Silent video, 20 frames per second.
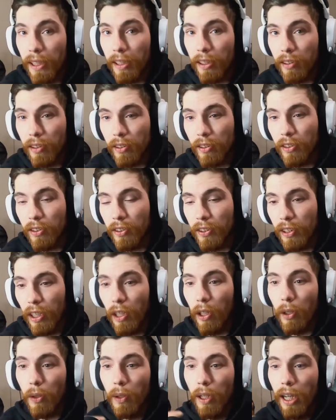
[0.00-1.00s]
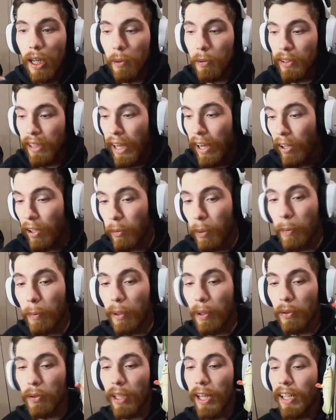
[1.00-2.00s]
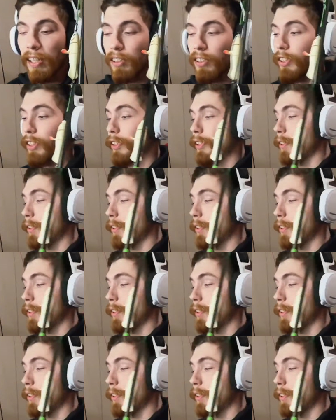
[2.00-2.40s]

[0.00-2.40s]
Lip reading: So, I was out on my boat last year,